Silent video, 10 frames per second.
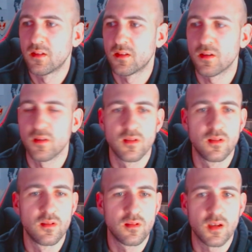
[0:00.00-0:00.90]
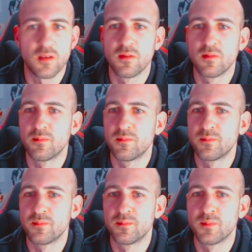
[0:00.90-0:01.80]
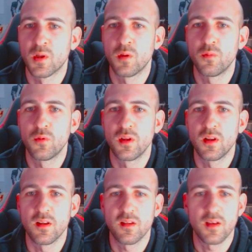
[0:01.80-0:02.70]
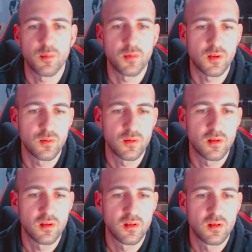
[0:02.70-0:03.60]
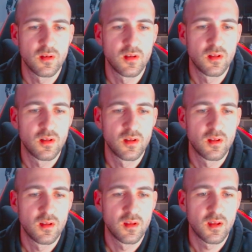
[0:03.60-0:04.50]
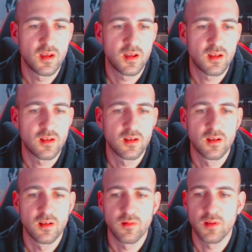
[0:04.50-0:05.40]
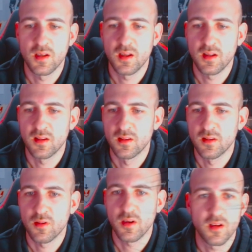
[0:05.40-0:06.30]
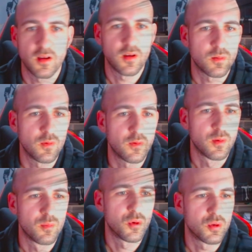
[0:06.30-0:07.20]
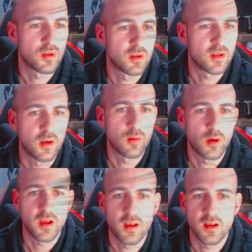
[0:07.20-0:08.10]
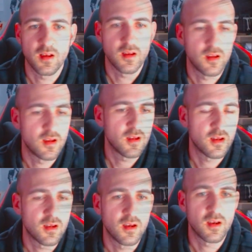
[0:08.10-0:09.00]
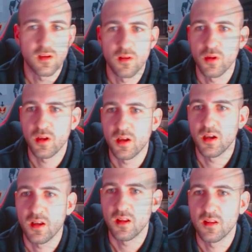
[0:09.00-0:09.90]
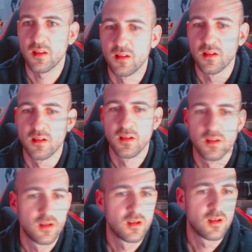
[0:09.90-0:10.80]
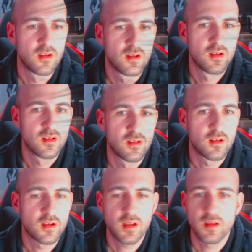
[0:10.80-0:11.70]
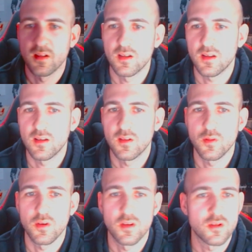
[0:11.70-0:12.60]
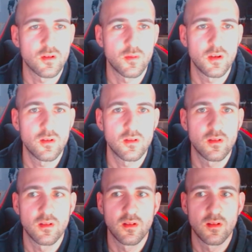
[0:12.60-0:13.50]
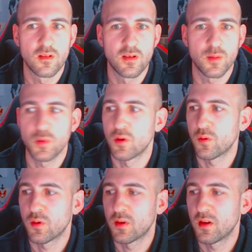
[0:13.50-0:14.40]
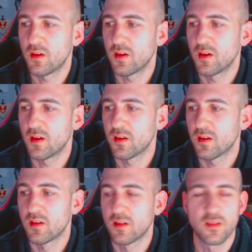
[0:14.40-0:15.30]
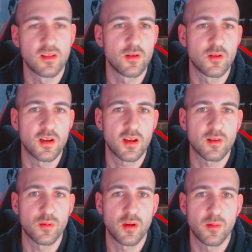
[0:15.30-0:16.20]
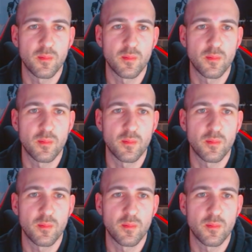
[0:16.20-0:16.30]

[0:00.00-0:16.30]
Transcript: So yeah, hopefully this happens soon. And we can try it out with bolt.diy and other coding IDEs. Okay, that's it for the short video. Let me know what you think and see you in the next one.